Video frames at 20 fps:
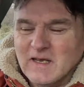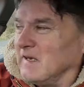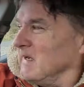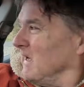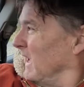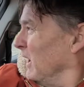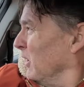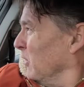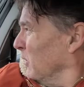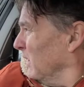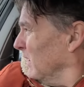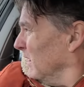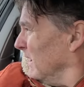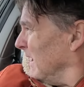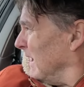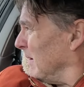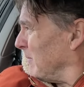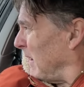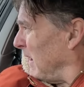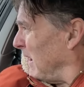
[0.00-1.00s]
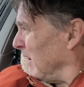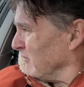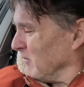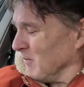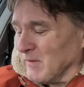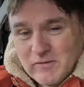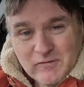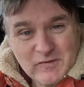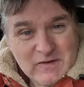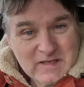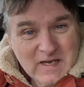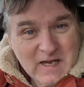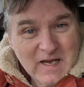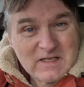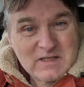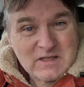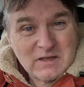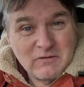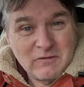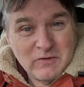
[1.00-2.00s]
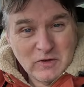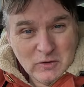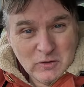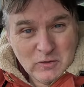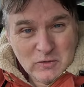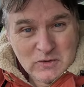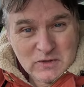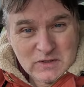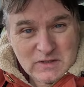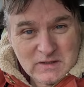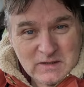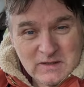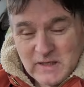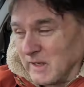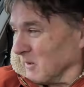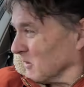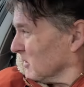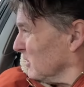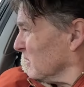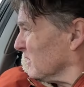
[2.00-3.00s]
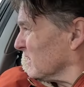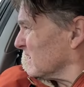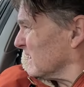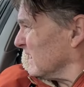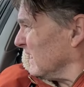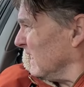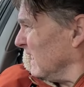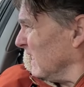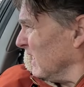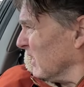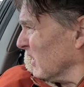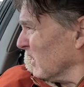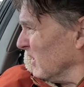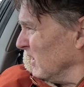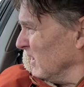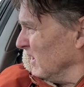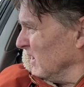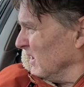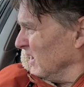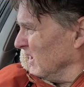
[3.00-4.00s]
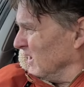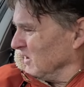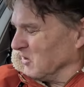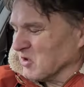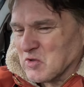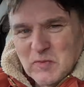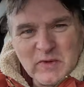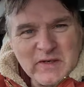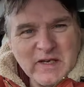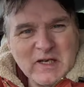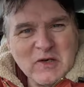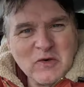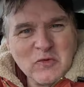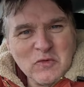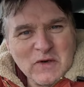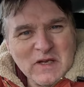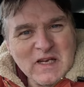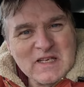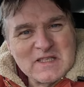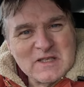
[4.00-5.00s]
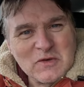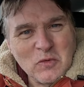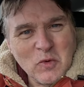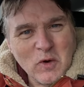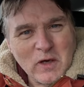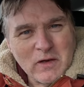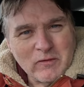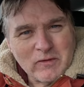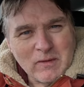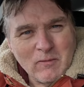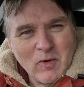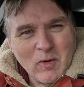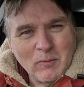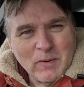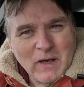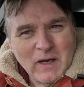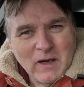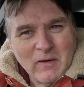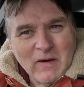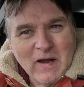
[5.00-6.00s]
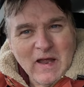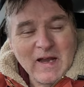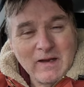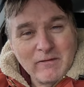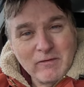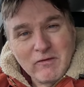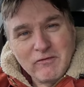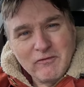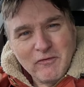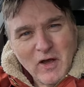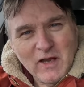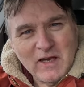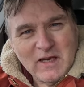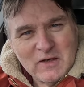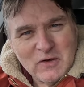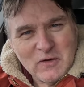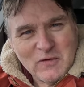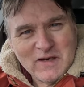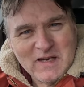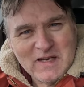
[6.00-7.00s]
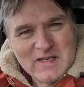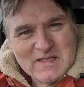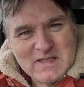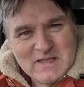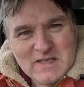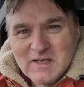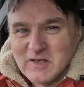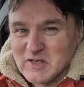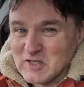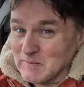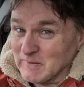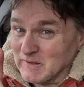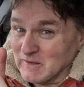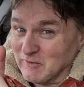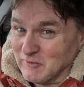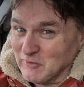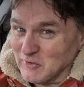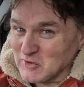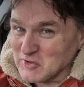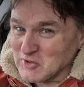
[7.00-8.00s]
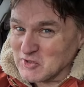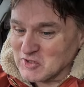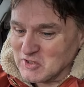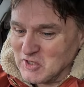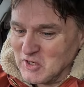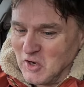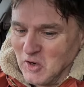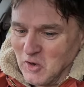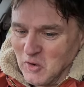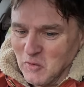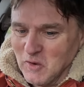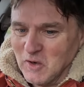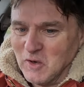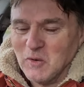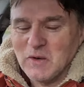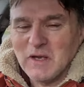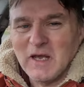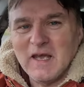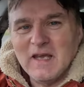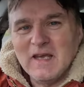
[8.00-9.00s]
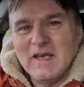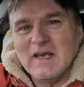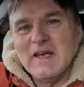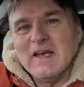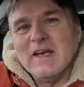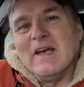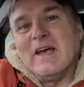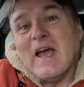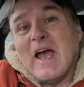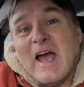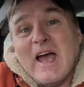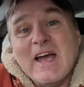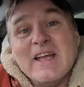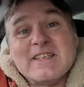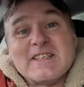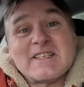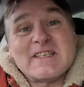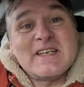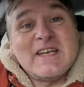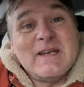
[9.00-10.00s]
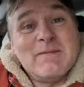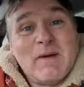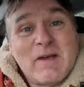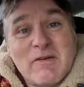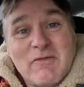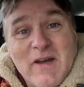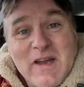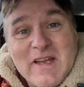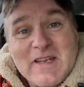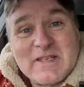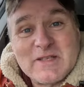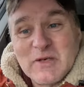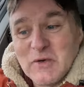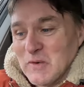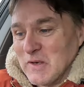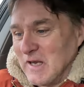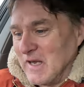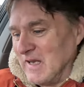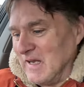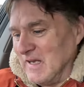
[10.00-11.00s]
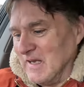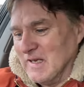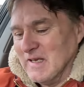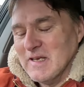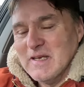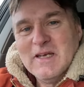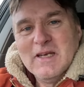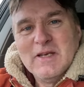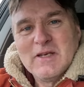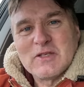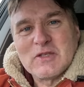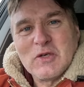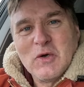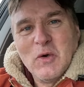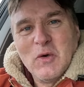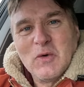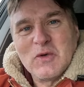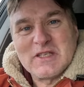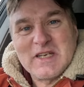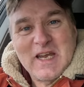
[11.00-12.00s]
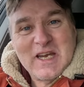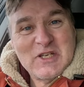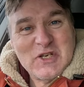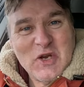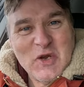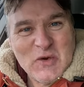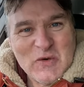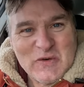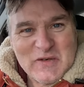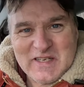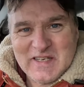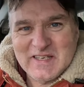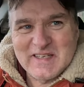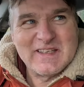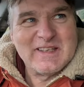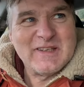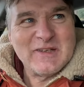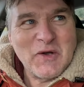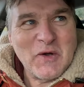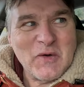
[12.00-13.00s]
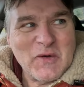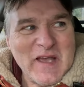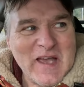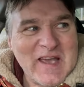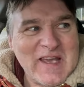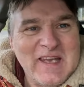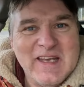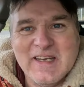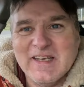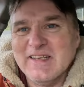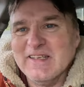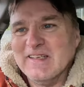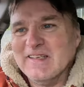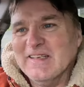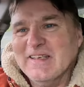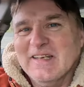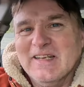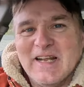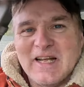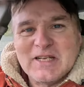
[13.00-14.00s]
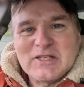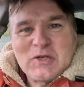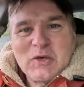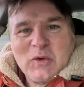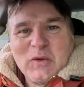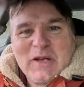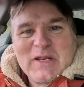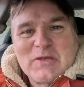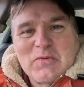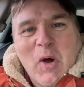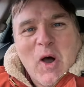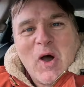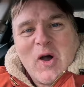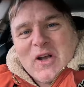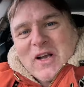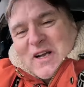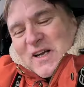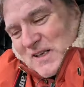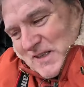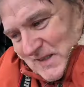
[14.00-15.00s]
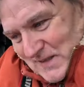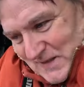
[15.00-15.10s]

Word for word: Now, apart from the fantastic views that I'm going to see here, there's a particular reason why I've come up here, and if I find the reason, it'll be the first to know, okay? And see, my friends, okay? So stay tuned, okay? Let's do this walk.